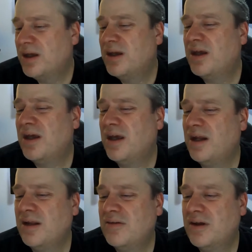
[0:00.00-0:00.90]

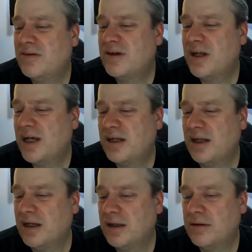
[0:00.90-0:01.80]
And it says
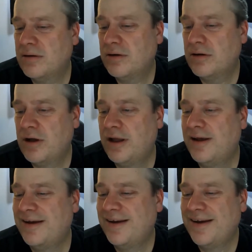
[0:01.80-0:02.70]
connecting.
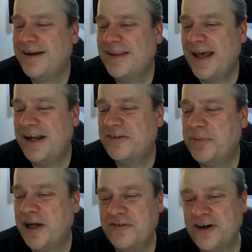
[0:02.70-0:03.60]
That is
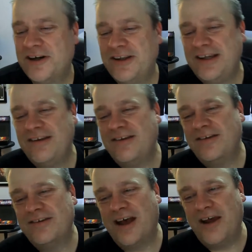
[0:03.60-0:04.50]
by far the
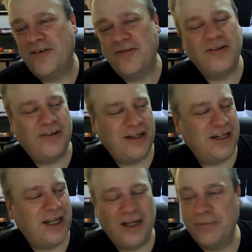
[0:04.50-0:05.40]
easiest I've ever seen
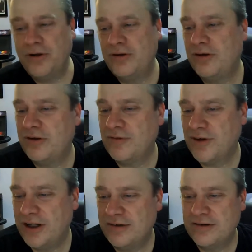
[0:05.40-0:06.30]
a Bluetooth
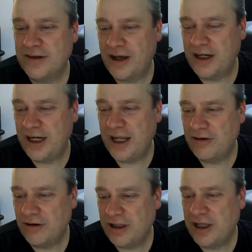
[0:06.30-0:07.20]
device on an
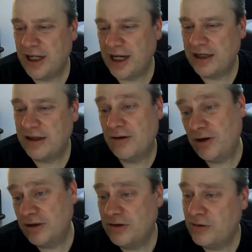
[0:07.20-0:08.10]
Android connect.
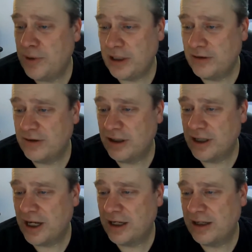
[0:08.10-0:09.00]
Well, assuming it's going to
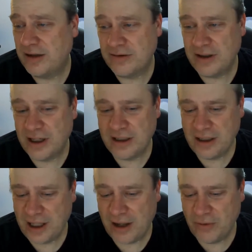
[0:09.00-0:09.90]
connect. It is
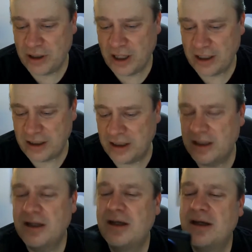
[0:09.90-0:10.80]
connecting, and we're connected.
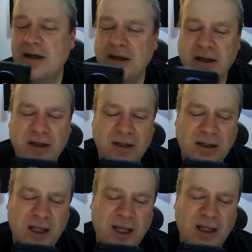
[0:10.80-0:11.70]

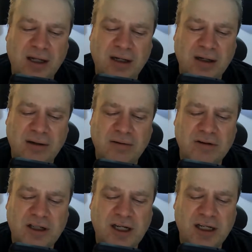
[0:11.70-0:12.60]
And
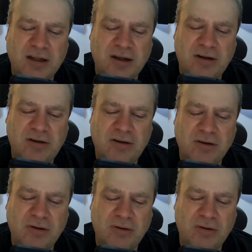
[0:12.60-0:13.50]
connected
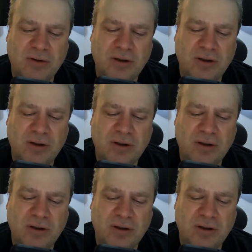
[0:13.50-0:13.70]
to